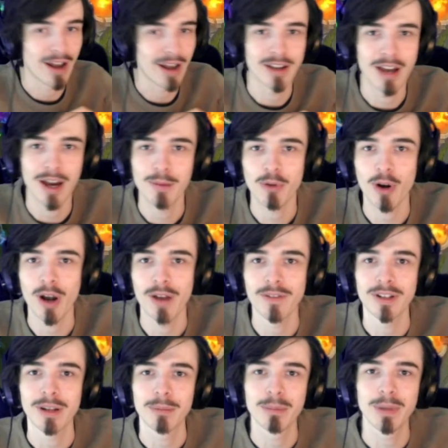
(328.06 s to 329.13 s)
now,
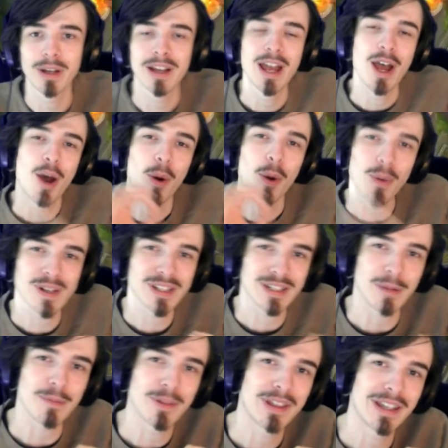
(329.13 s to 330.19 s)
private number. Always
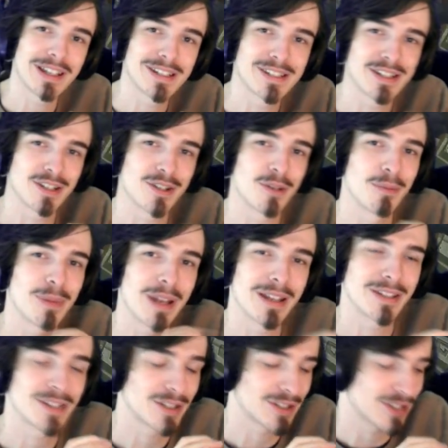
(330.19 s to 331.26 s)
something to
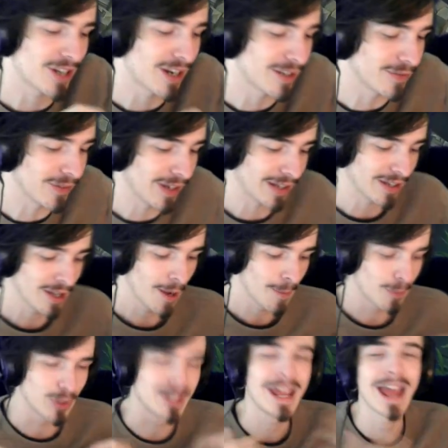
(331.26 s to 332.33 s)
complain, to kind of like
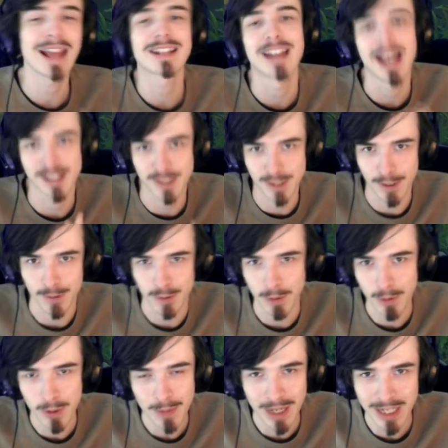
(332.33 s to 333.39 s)
protect ourselves.
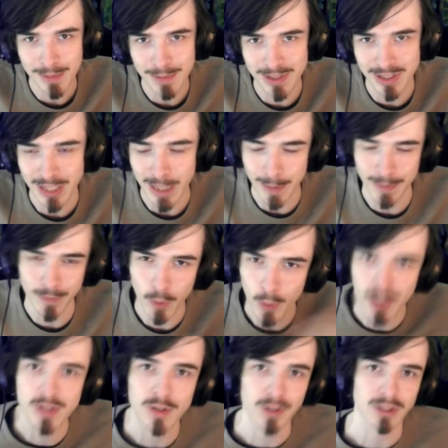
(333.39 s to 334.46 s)
When we make a mistake, we've
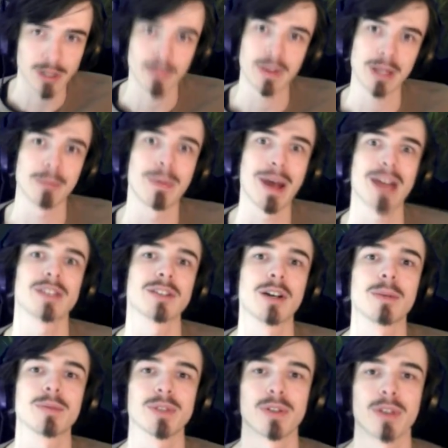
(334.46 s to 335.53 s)
always got something backed
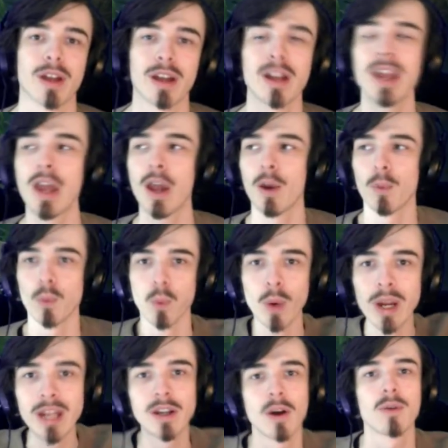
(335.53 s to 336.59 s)
up so that
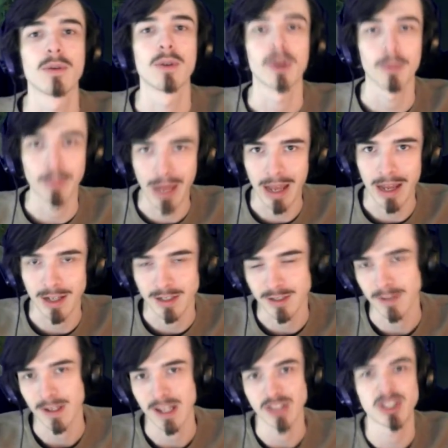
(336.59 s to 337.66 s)
we don't look bad,
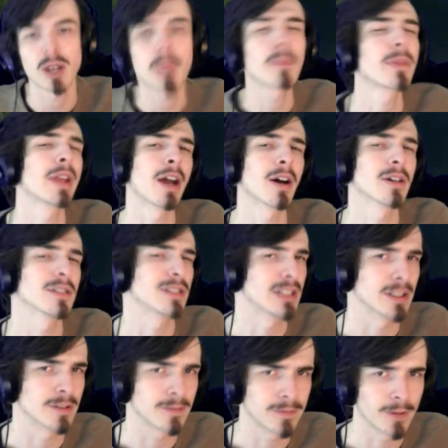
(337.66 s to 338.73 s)
so that it's something
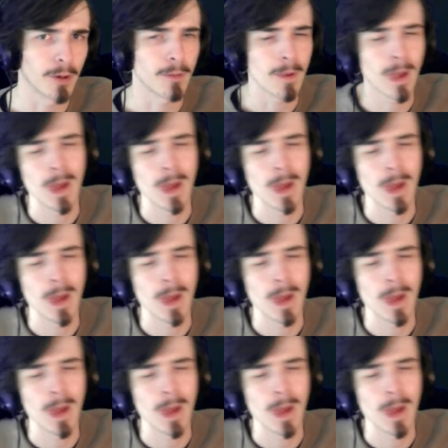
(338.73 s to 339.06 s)
else's fault.